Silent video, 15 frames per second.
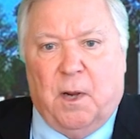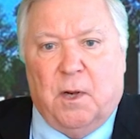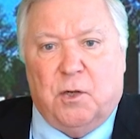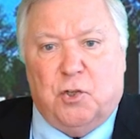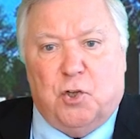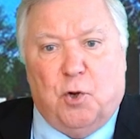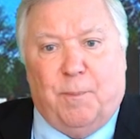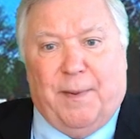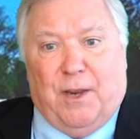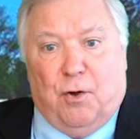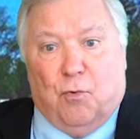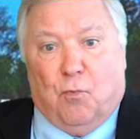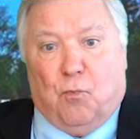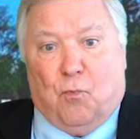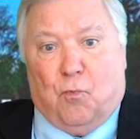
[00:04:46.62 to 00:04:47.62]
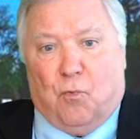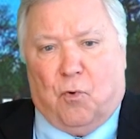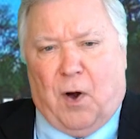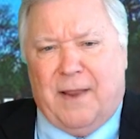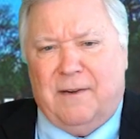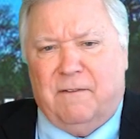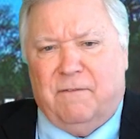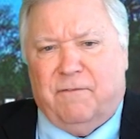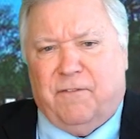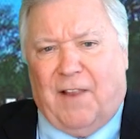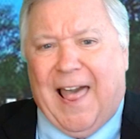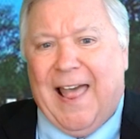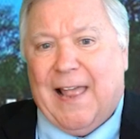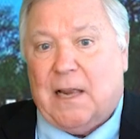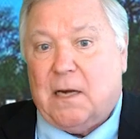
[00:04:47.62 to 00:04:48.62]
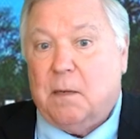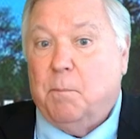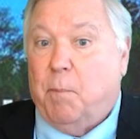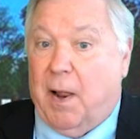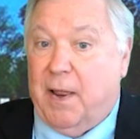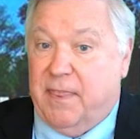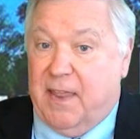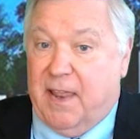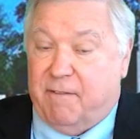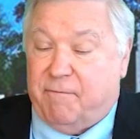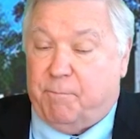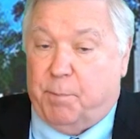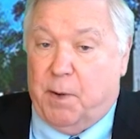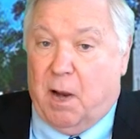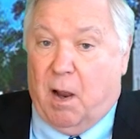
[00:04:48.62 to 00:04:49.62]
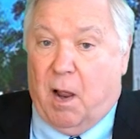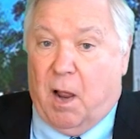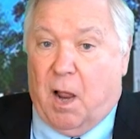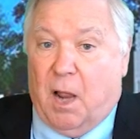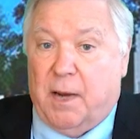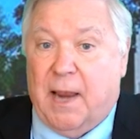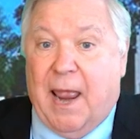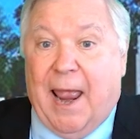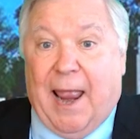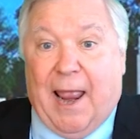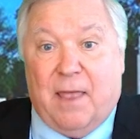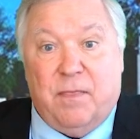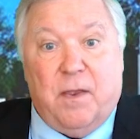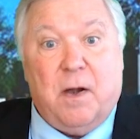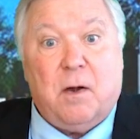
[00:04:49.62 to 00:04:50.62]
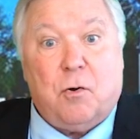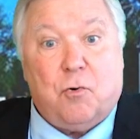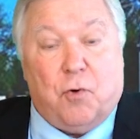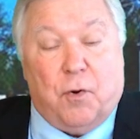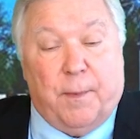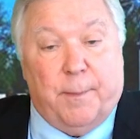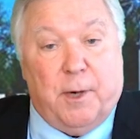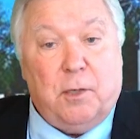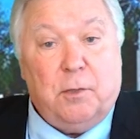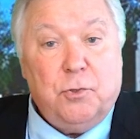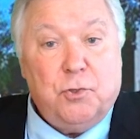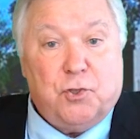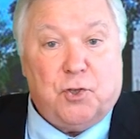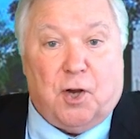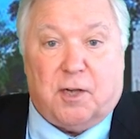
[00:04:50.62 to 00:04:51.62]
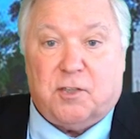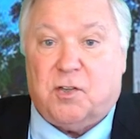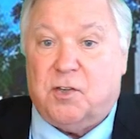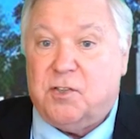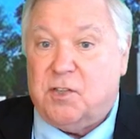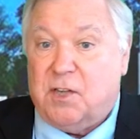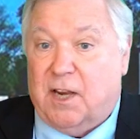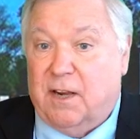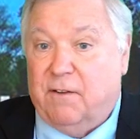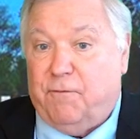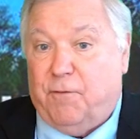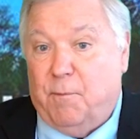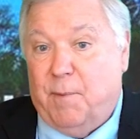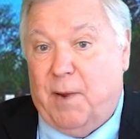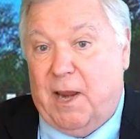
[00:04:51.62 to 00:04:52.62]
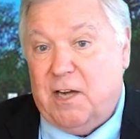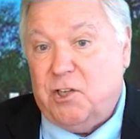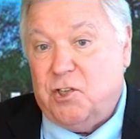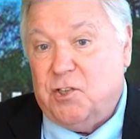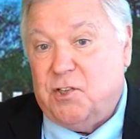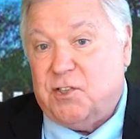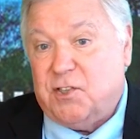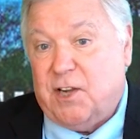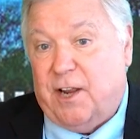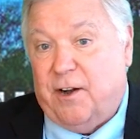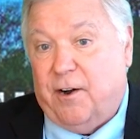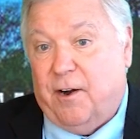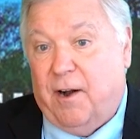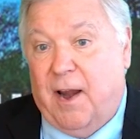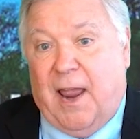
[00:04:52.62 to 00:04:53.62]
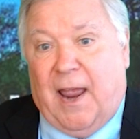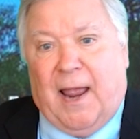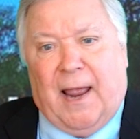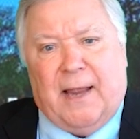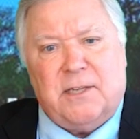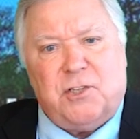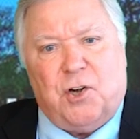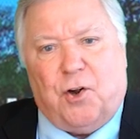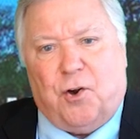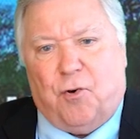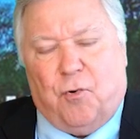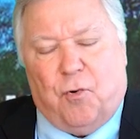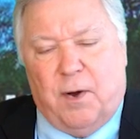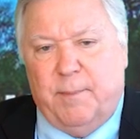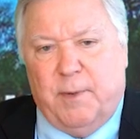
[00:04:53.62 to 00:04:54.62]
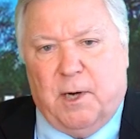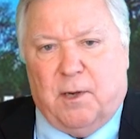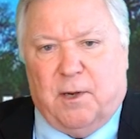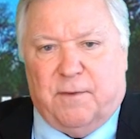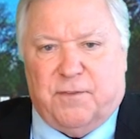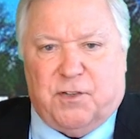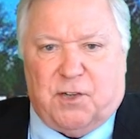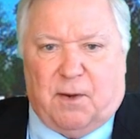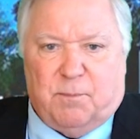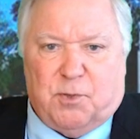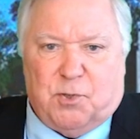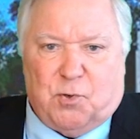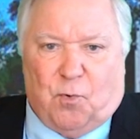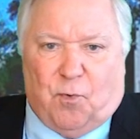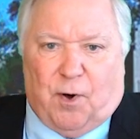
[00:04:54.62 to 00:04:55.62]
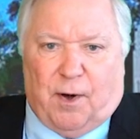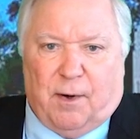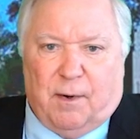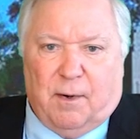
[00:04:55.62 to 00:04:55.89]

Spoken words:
to be red flagged by the FBI and their Criminal Justice Information Center as a criminal of some sort.